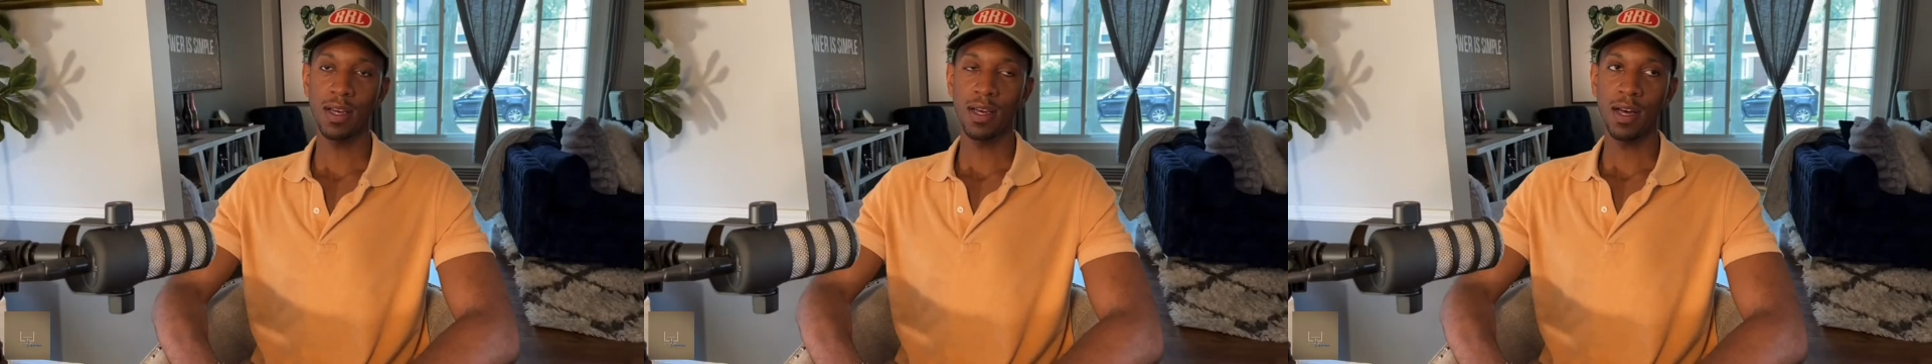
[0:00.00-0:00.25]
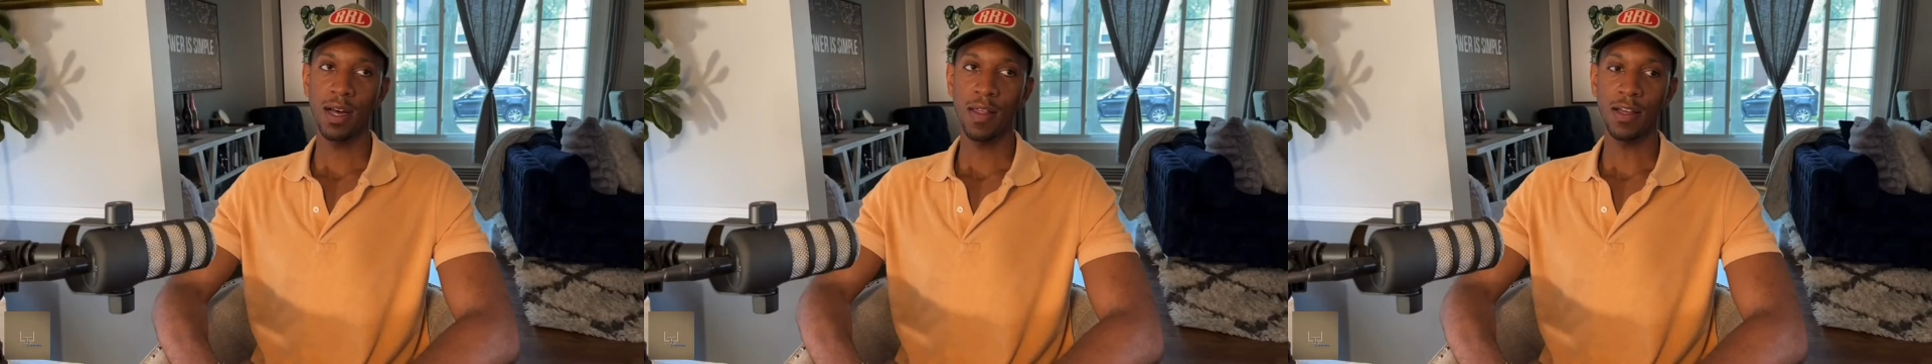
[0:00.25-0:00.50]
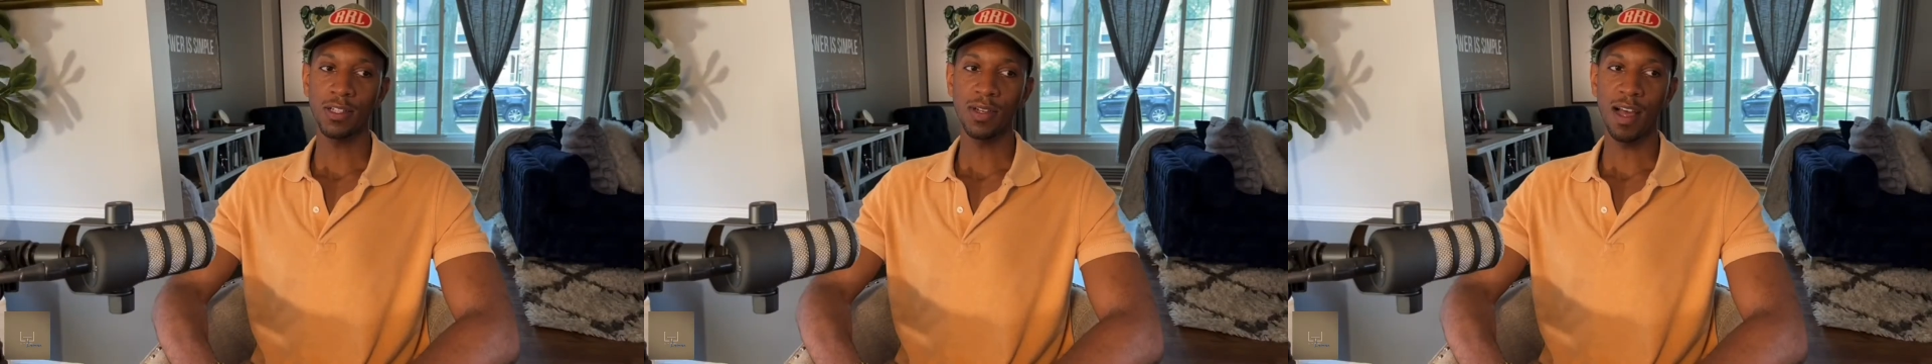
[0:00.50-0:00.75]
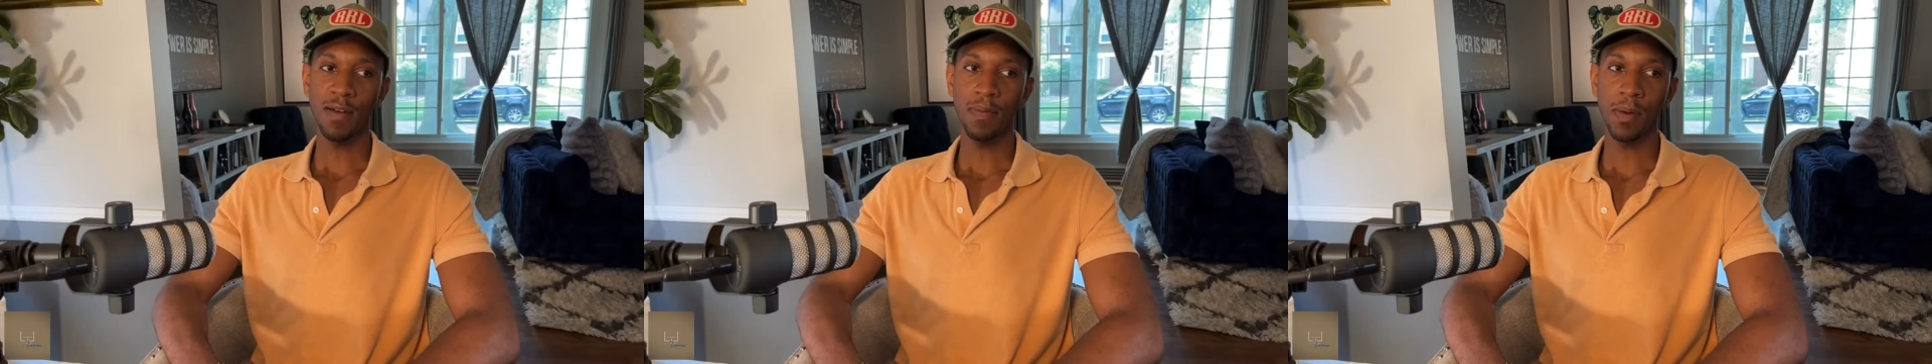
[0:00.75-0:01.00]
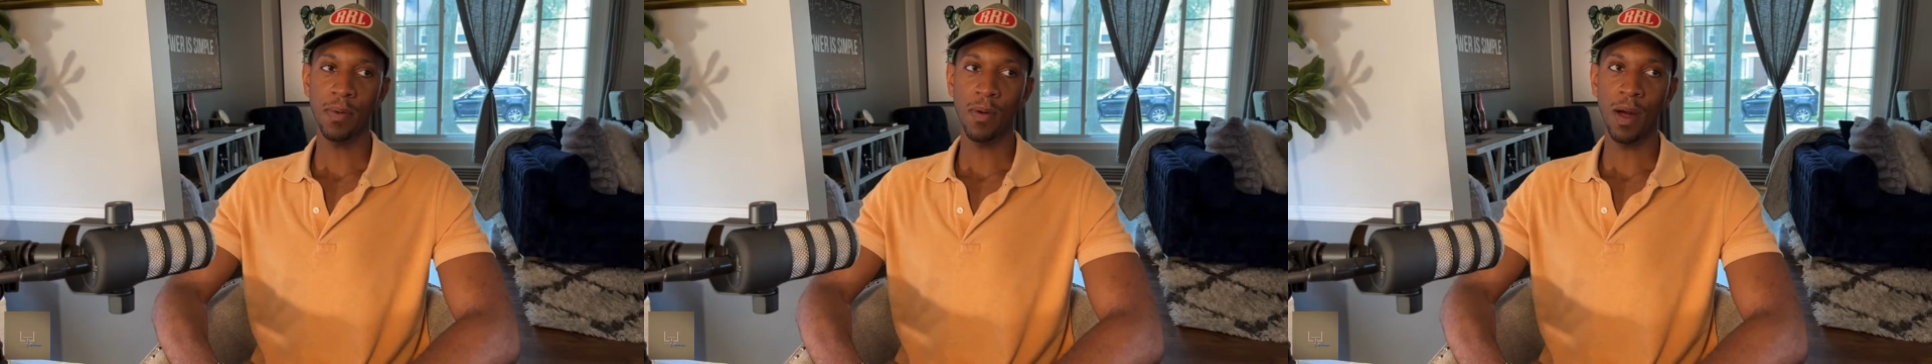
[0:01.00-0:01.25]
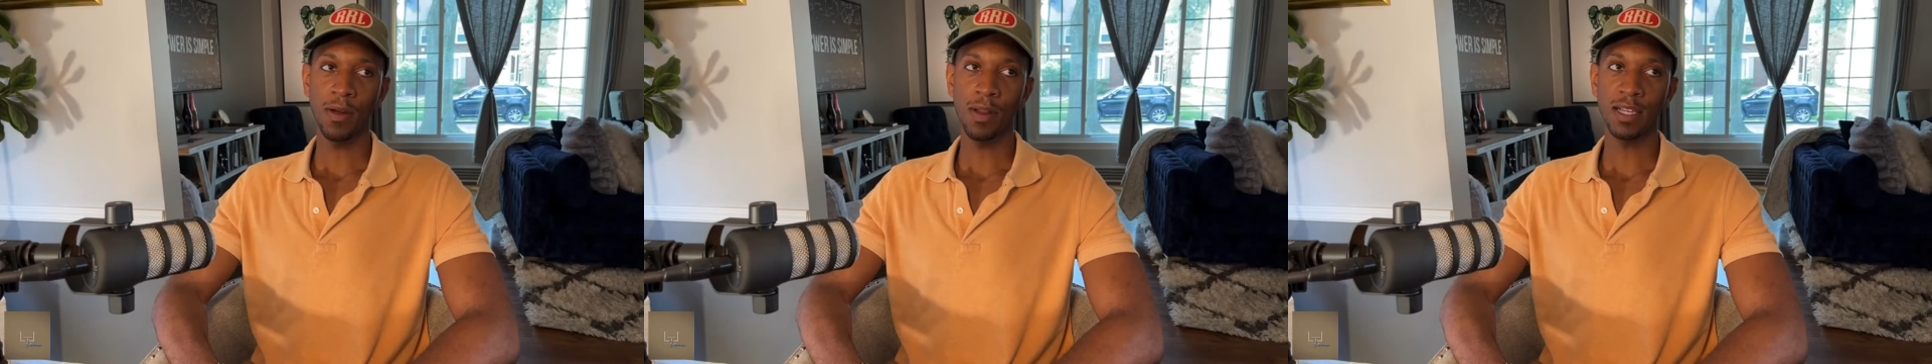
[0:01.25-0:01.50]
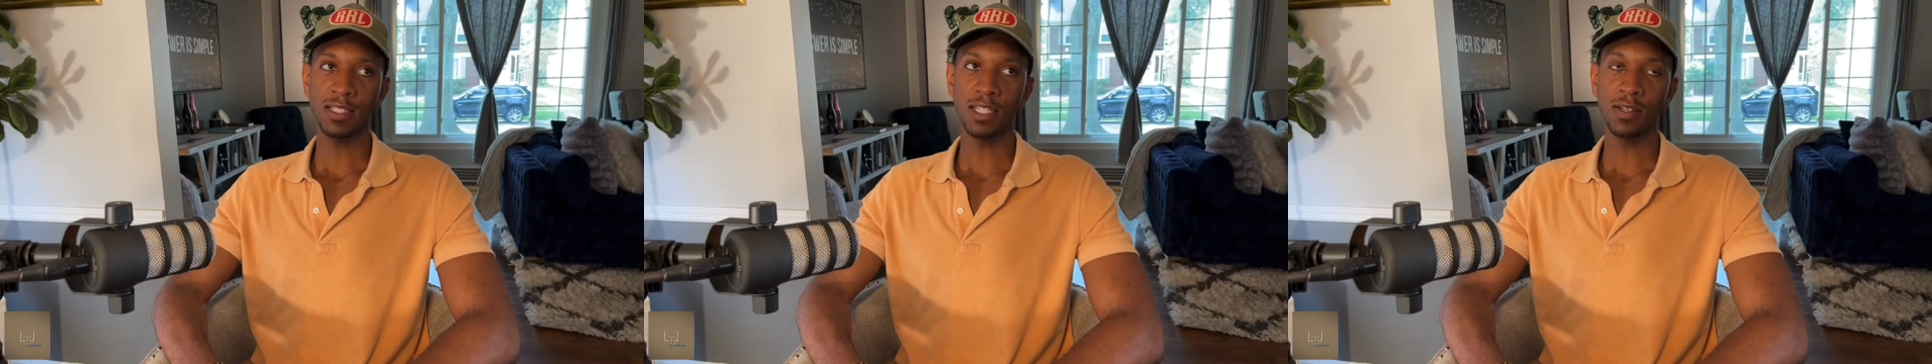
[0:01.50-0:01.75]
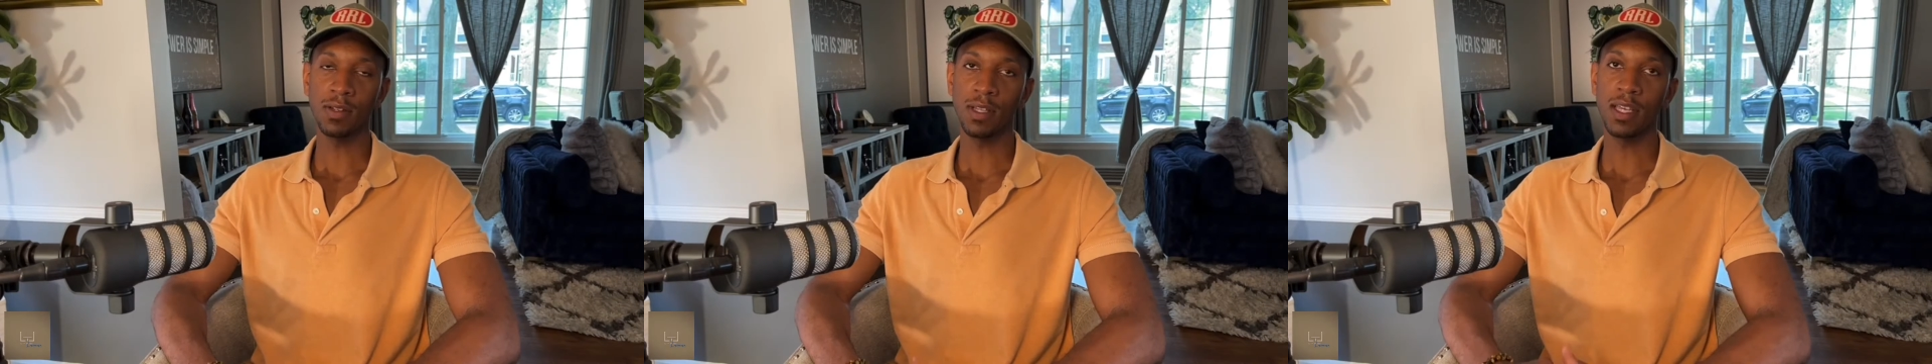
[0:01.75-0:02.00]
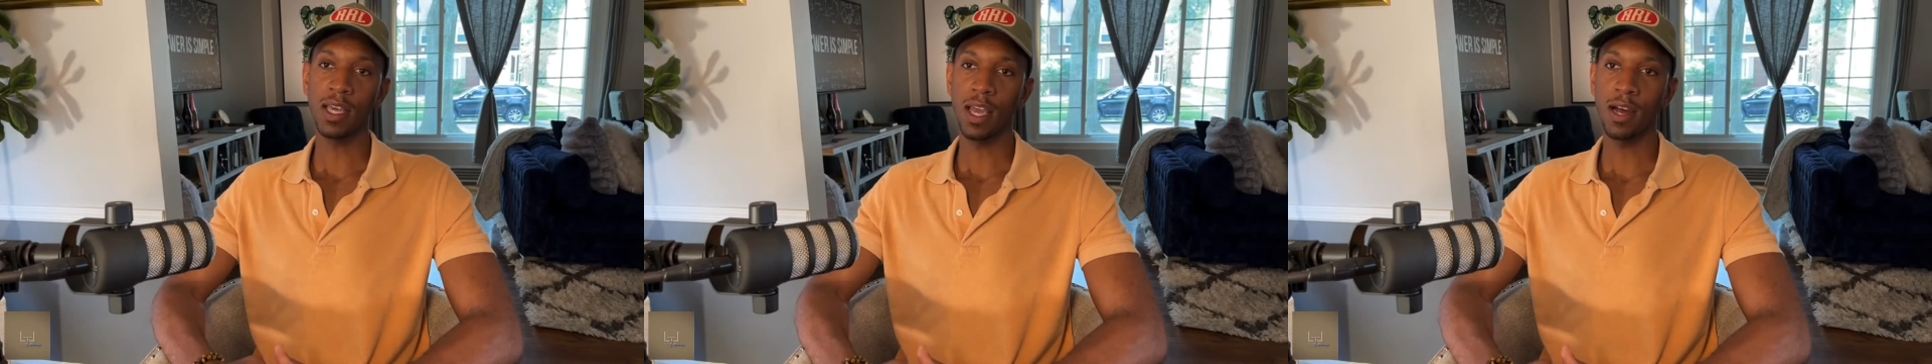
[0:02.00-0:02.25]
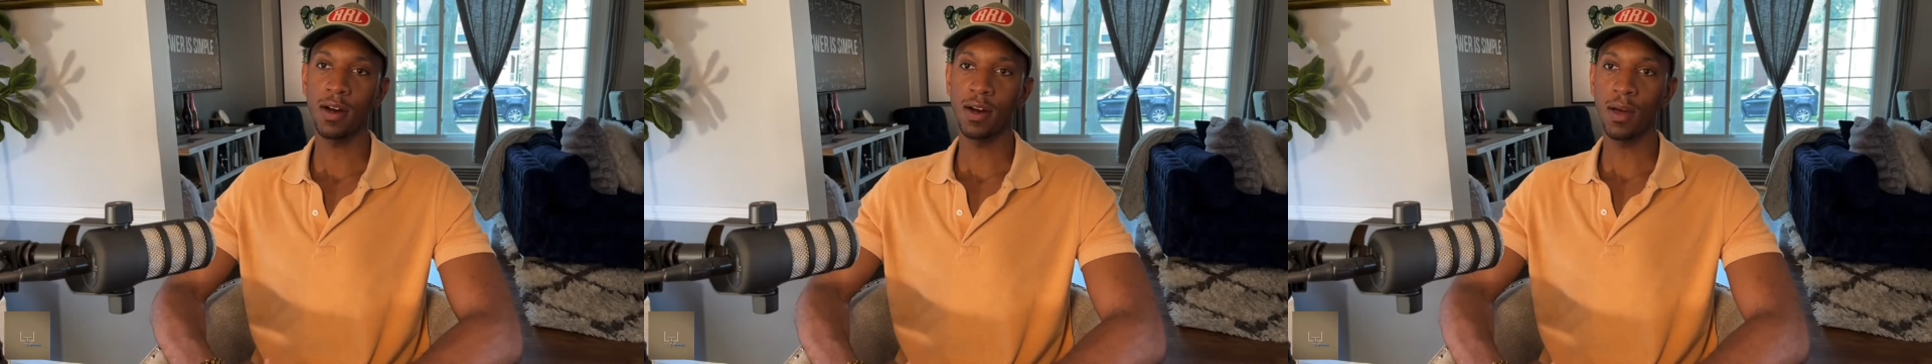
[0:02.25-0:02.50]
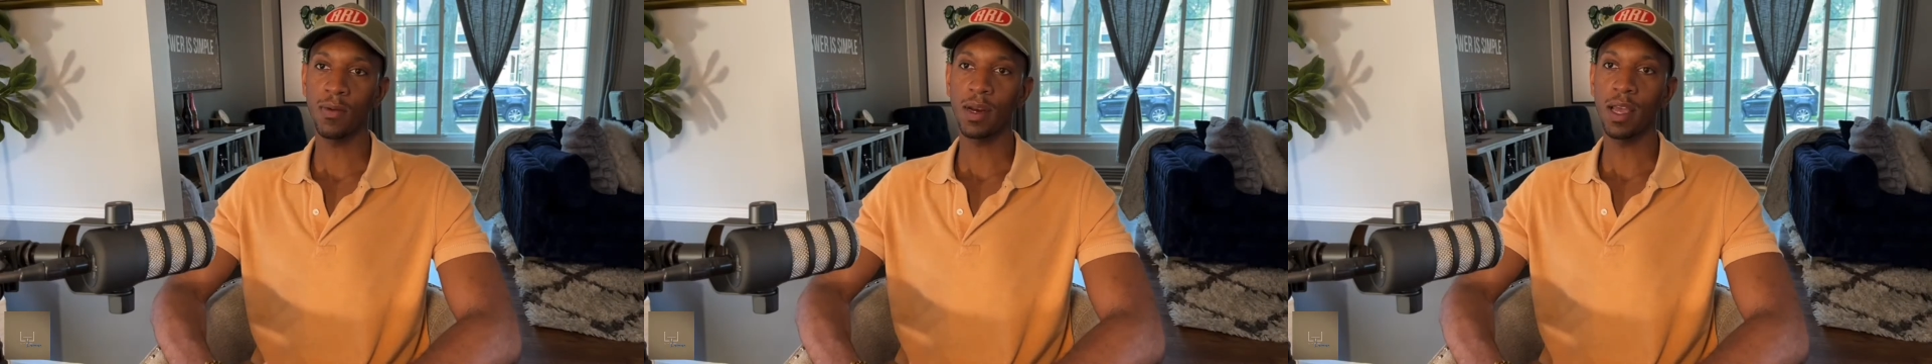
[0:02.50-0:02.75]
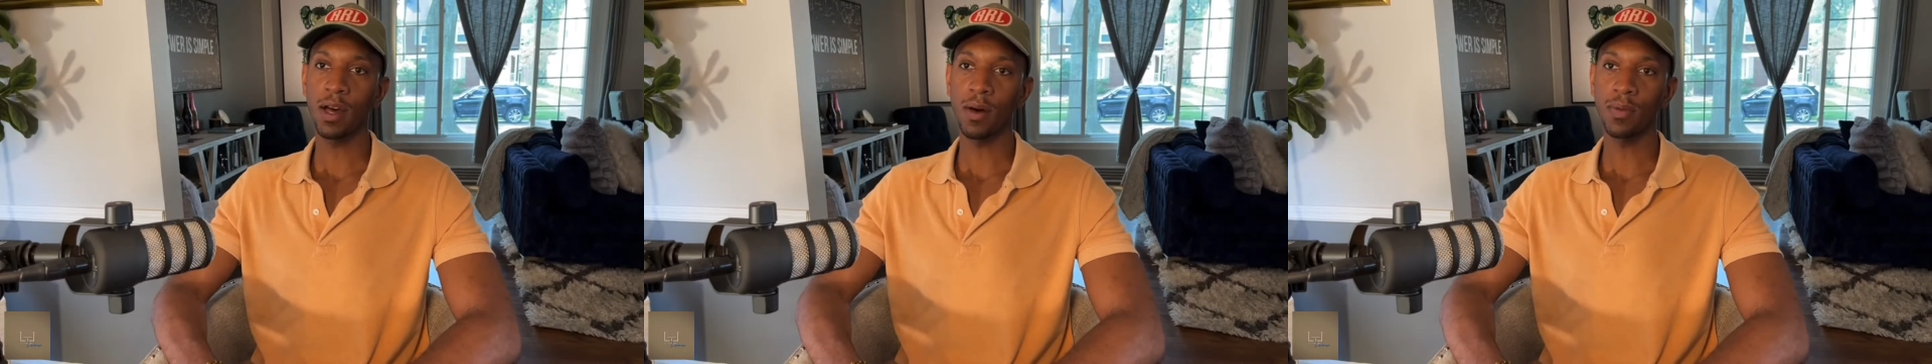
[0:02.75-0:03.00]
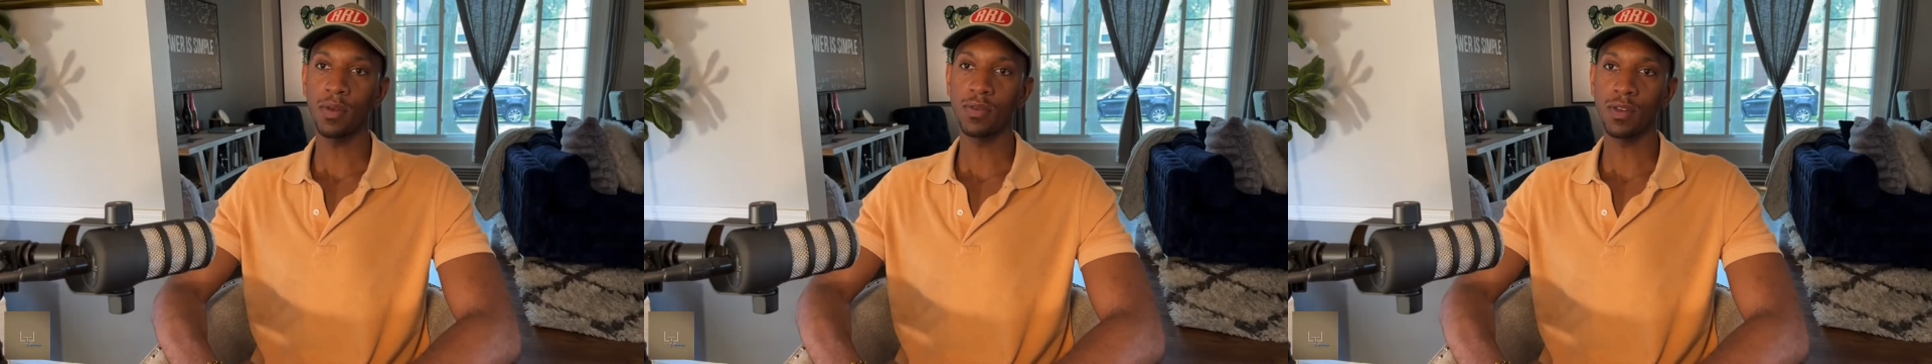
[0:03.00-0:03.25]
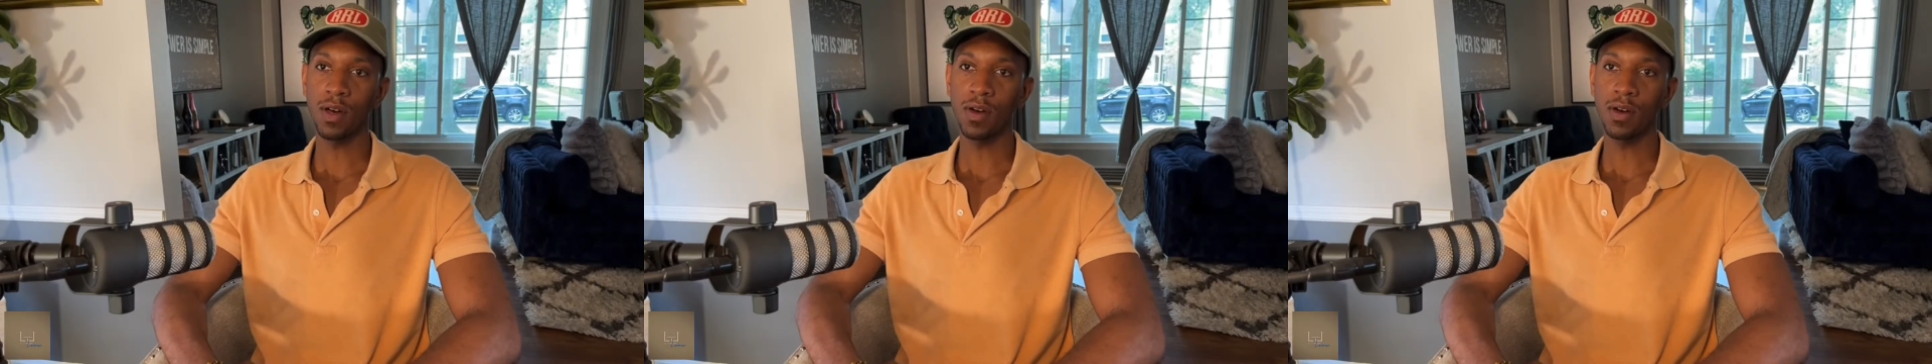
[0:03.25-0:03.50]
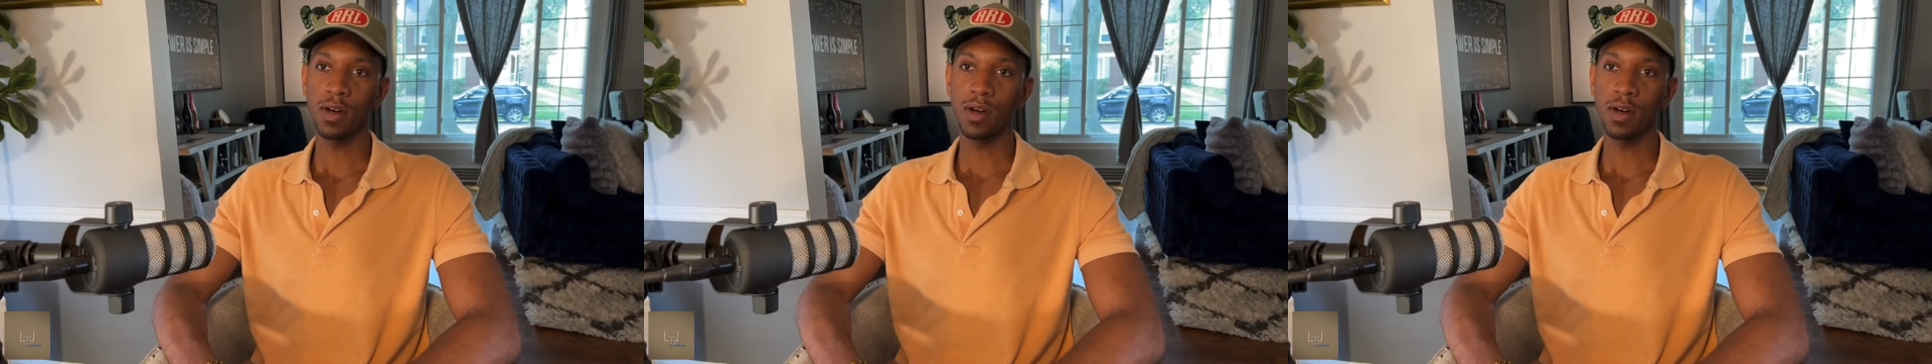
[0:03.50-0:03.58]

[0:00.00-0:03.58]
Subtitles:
that you have people around you that genuinely care and want to help you. So.